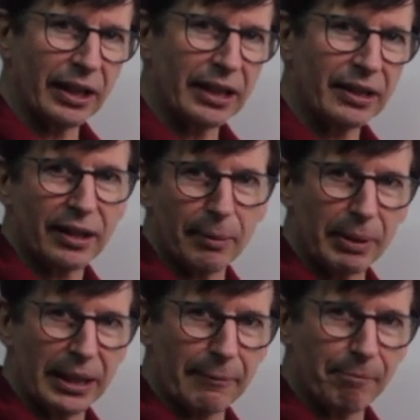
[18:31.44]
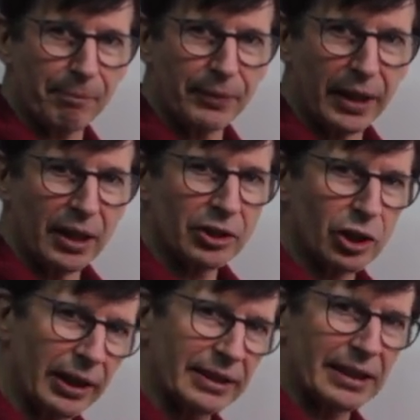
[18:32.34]
in the beam.
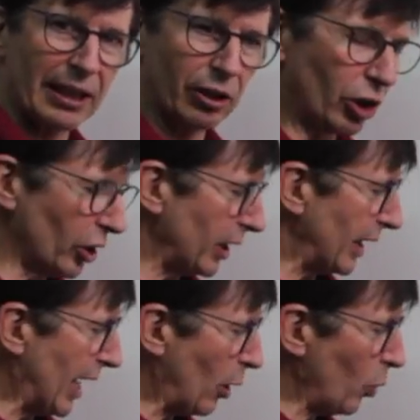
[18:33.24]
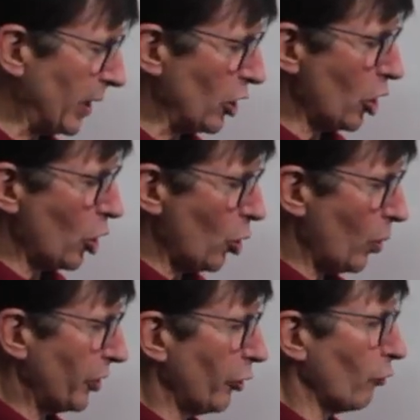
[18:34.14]
So let's take a look at how we know
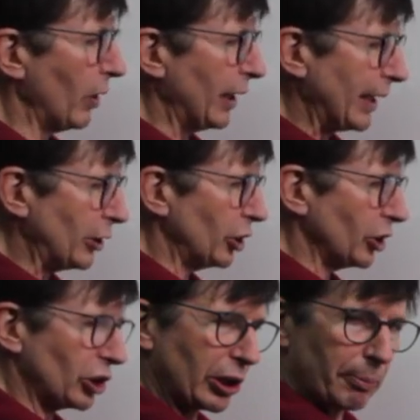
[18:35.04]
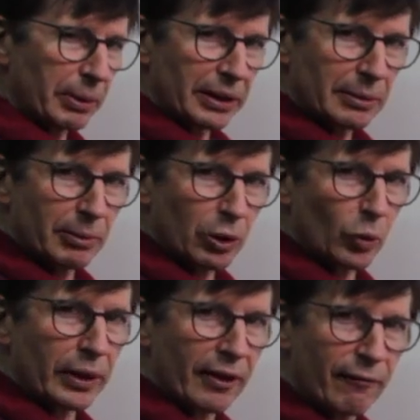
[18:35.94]
what the relationship is
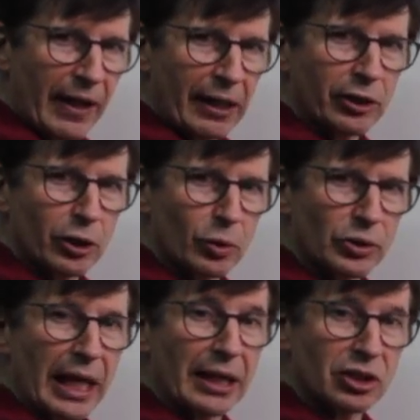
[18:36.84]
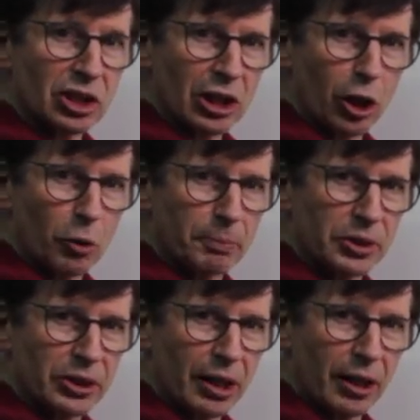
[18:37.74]
between the values and
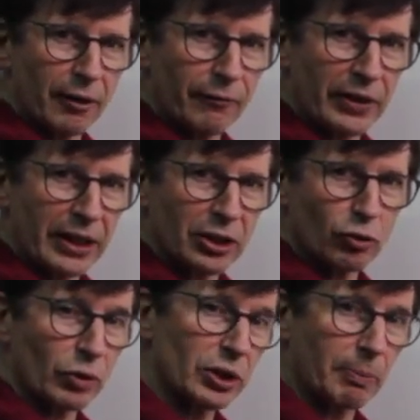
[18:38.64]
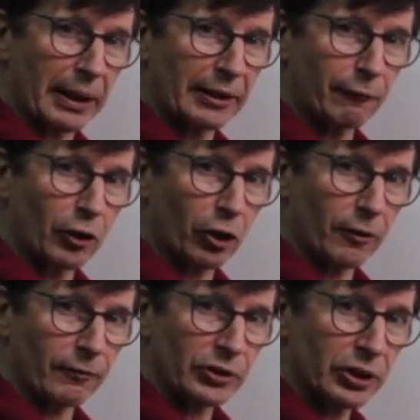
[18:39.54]
slopes of these respective
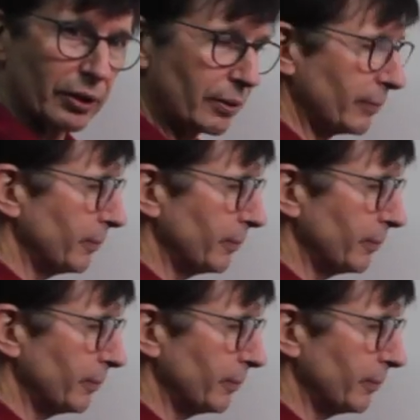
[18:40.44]
curves.